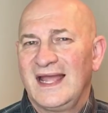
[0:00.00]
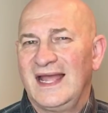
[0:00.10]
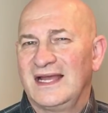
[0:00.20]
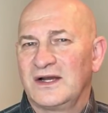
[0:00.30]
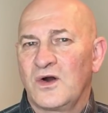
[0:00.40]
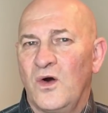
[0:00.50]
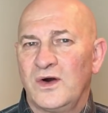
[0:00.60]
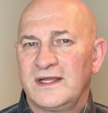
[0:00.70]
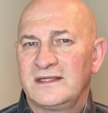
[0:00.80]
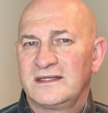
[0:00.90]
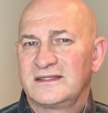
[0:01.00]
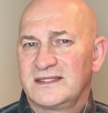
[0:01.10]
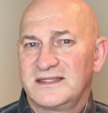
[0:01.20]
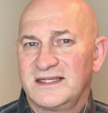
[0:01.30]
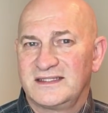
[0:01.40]
And according to
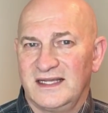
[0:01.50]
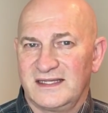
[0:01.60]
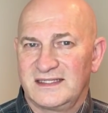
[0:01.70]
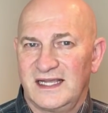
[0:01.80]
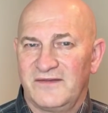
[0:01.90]
statistics,